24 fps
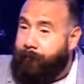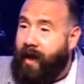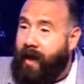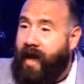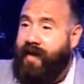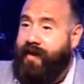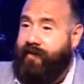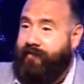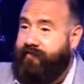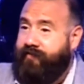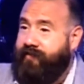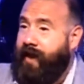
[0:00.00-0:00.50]

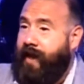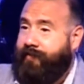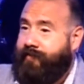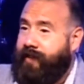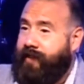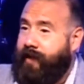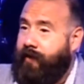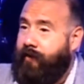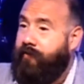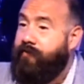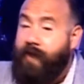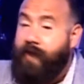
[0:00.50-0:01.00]
body's not
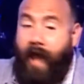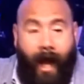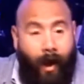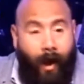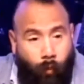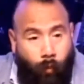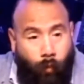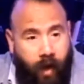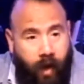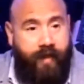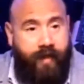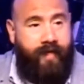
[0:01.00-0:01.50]
there?
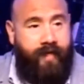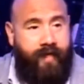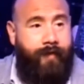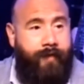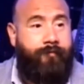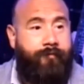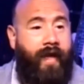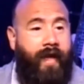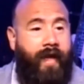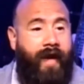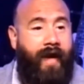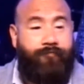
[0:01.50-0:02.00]
Not one of
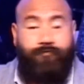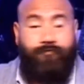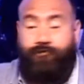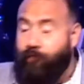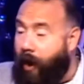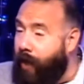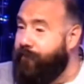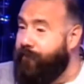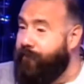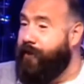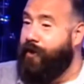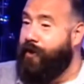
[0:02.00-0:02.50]
them have
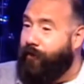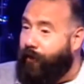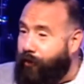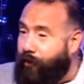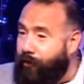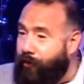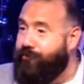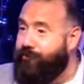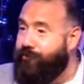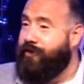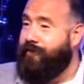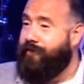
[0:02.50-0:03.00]
drawn the
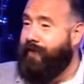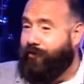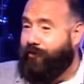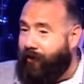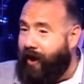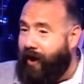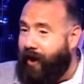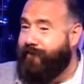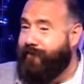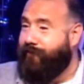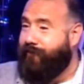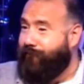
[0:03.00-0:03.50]
conclusion that
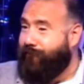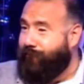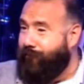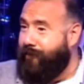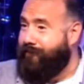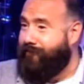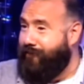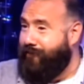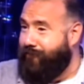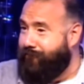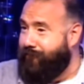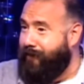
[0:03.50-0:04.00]
Christ has
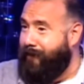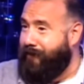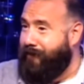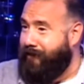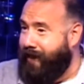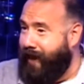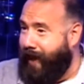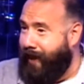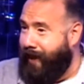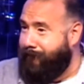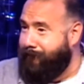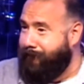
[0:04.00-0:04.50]
risen from the
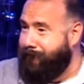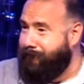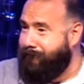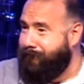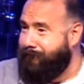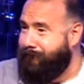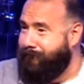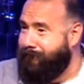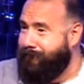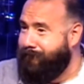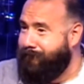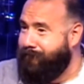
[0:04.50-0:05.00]
dead.
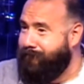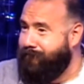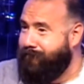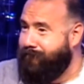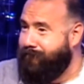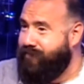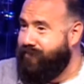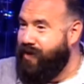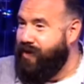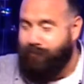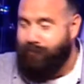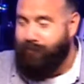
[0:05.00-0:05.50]

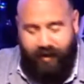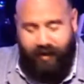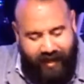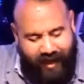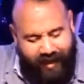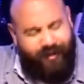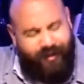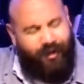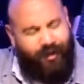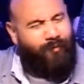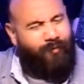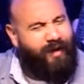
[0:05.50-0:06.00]
But
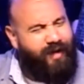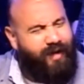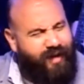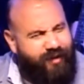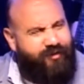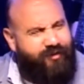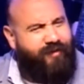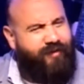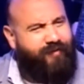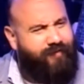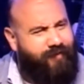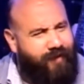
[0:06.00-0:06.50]
yet, the
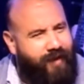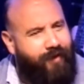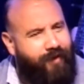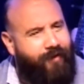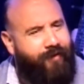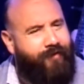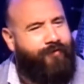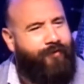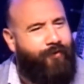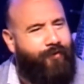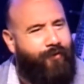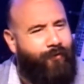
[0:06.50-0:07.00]
religious
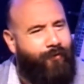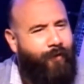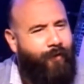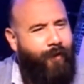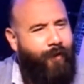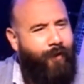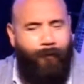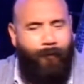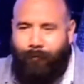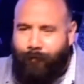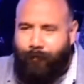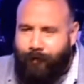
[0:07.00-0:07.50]
leaders who
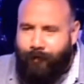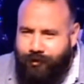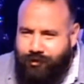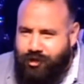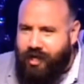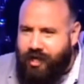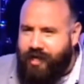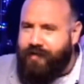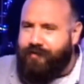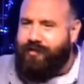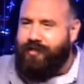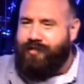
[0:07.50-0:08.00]
put
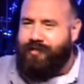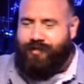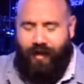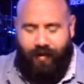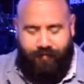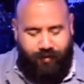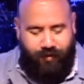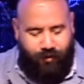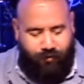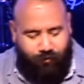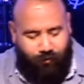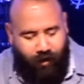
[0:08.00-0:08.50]
Jesus on
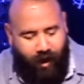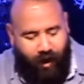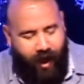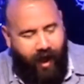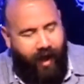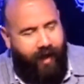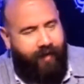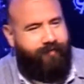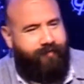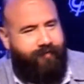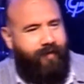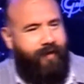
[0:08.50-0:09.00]
the
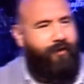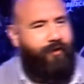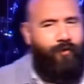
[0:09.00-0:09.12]
cross and